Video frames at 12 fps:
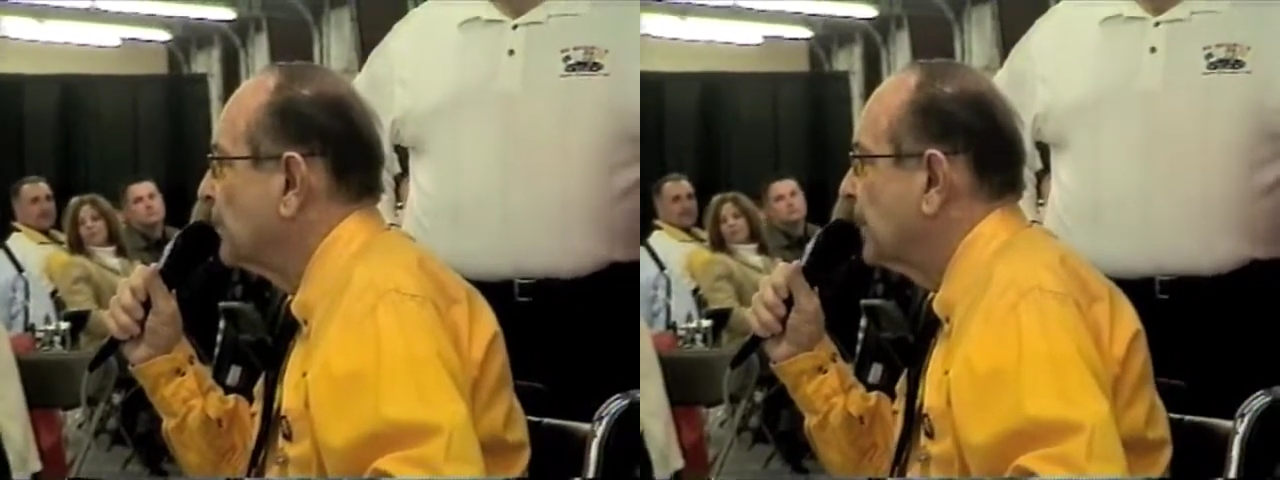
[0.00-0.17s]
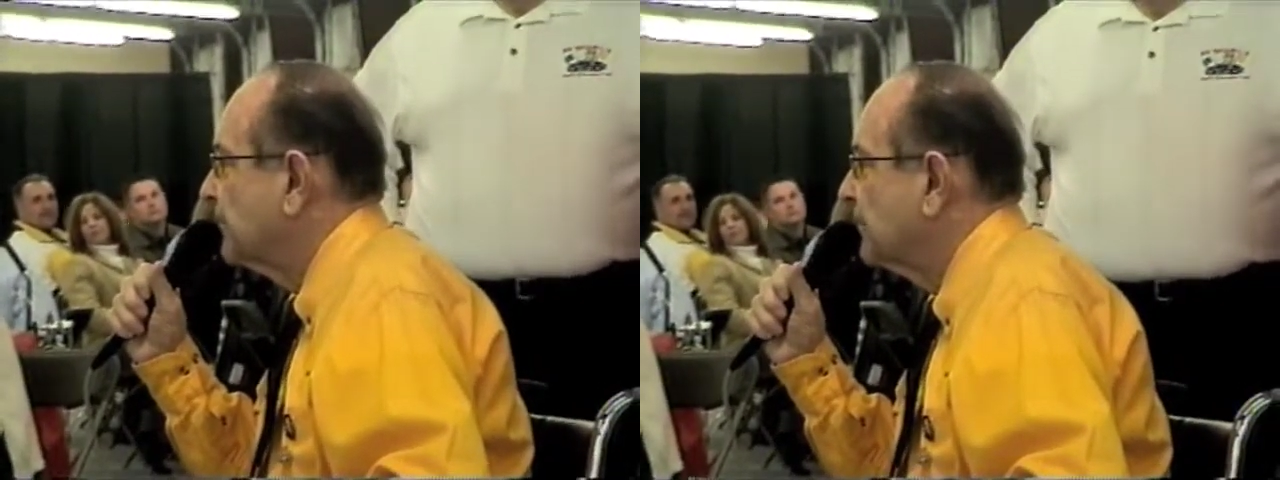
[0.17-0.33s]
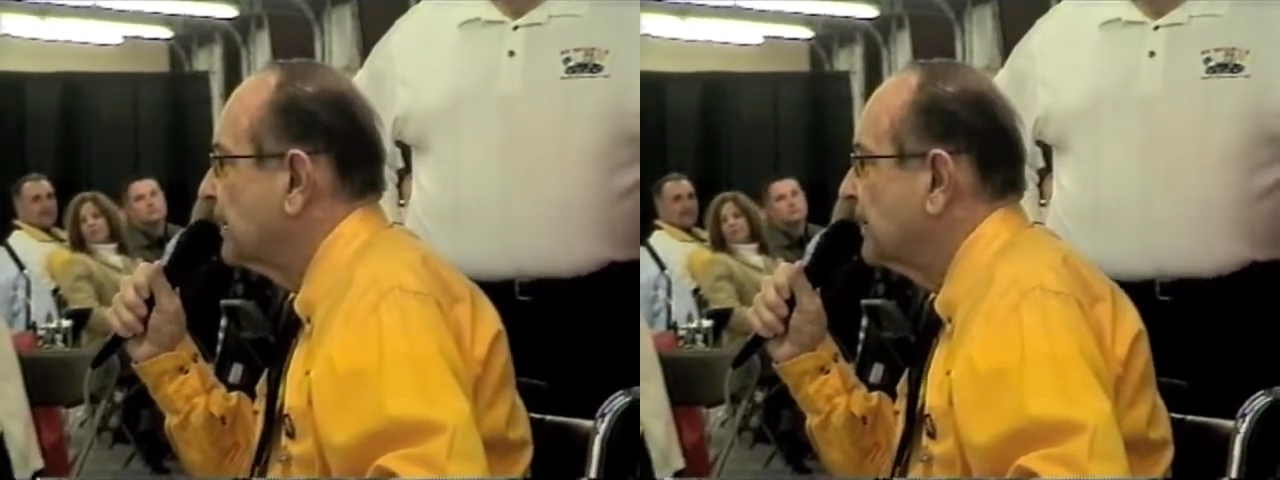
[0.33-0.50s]

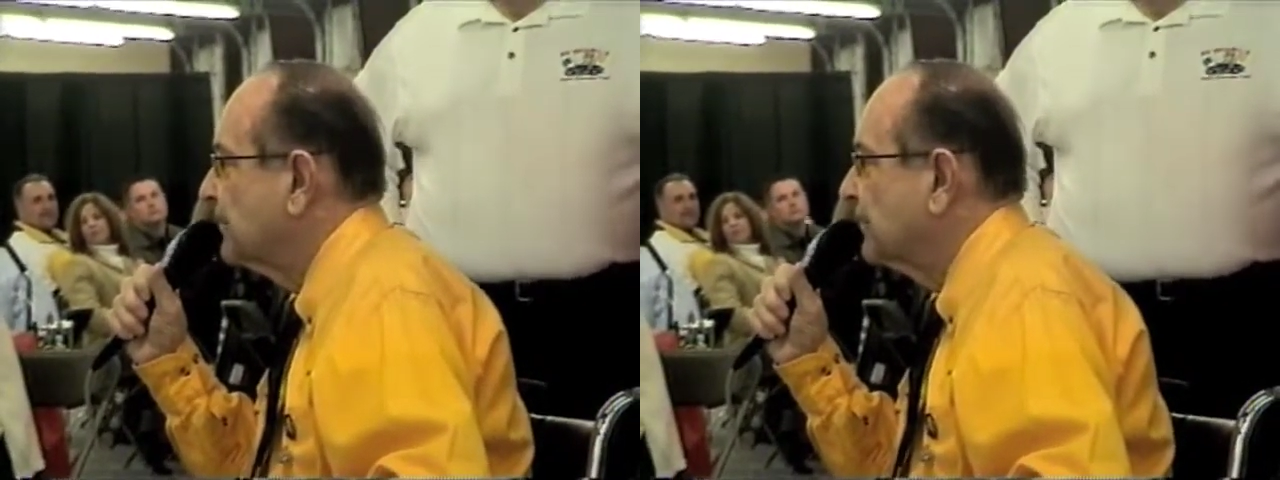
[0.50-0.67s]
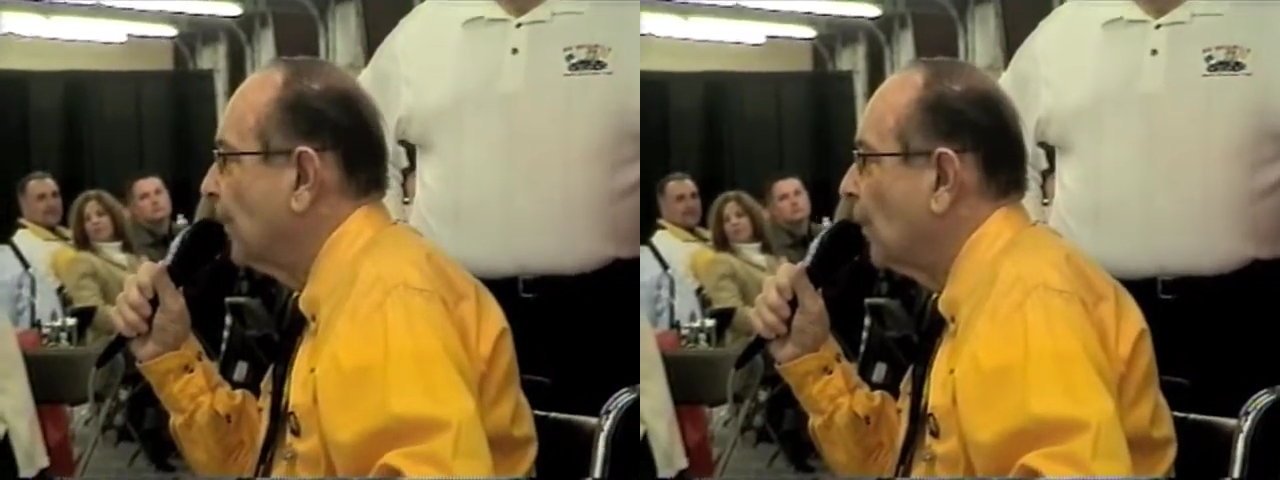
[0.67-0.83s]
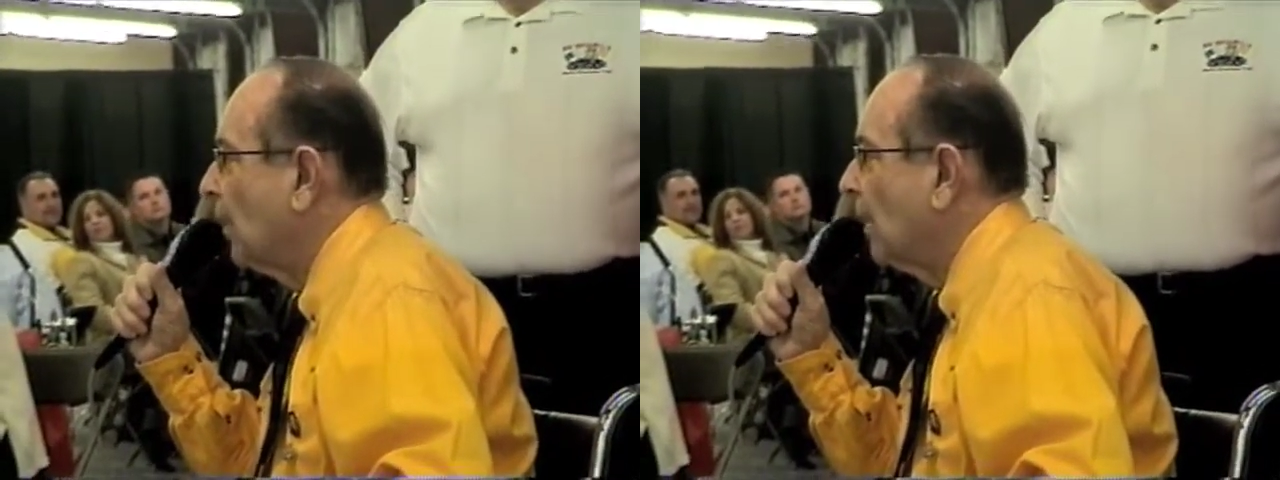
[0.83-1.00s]
bricks
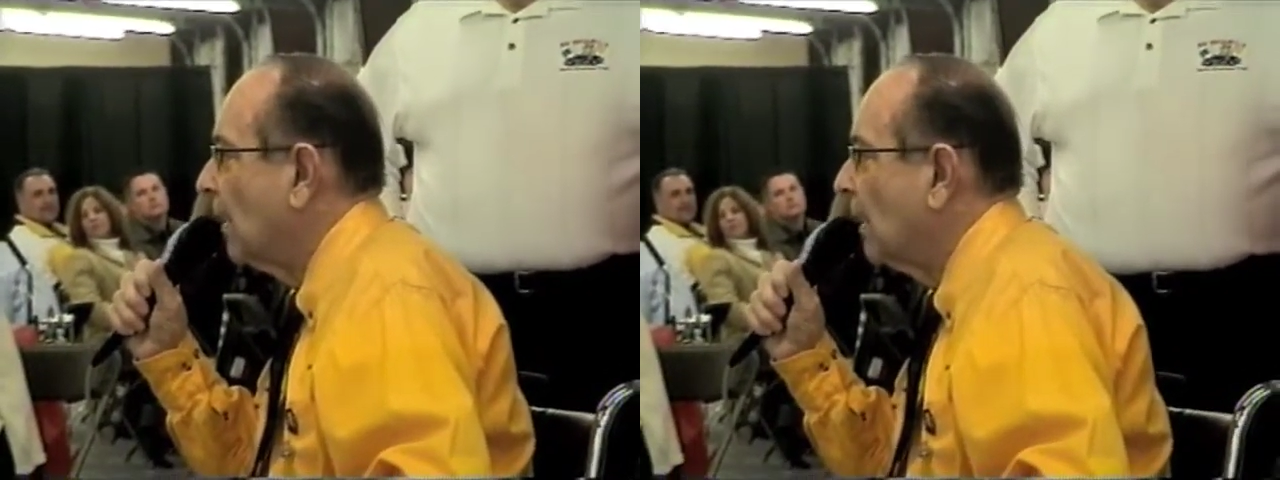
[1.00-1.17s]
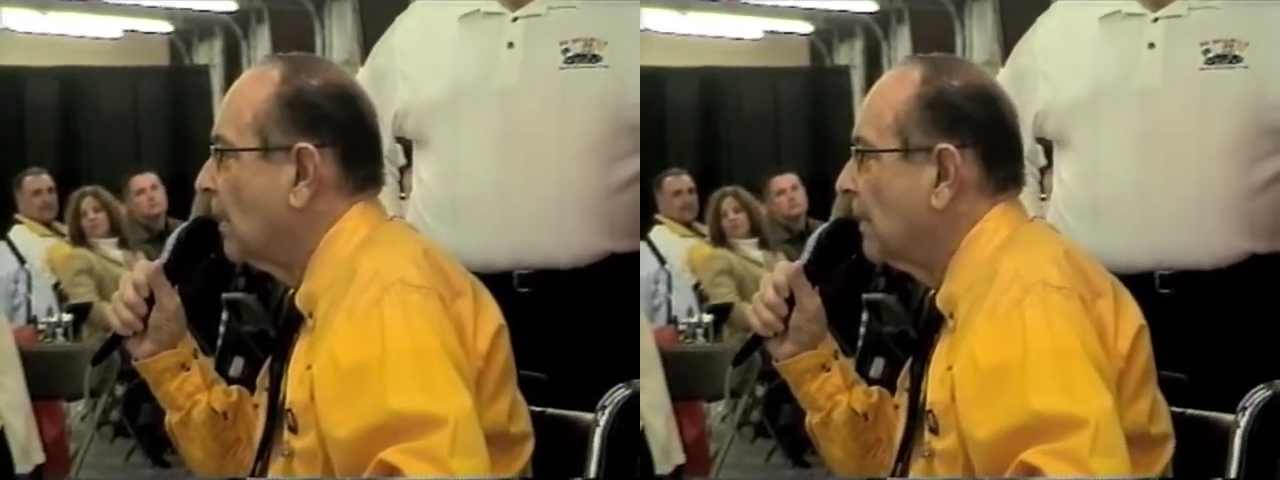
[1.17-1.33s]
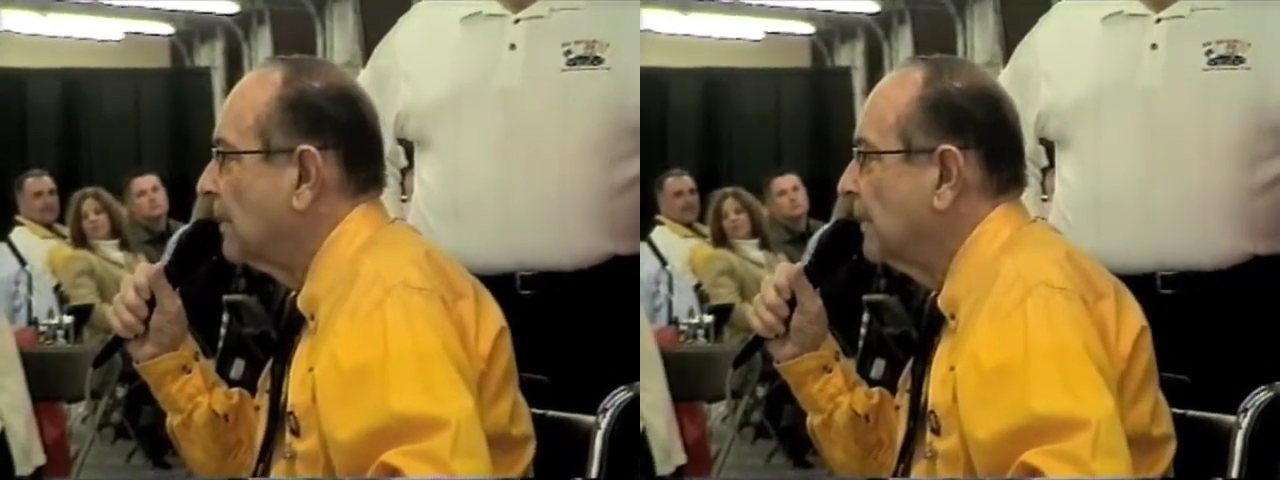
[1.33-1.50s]
against the
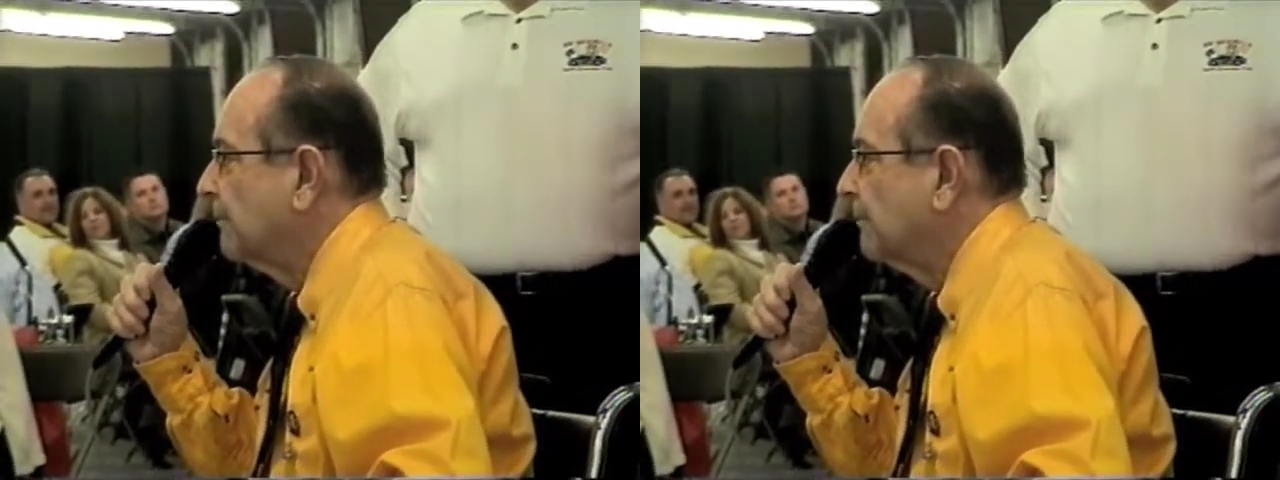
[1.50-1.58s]
wall.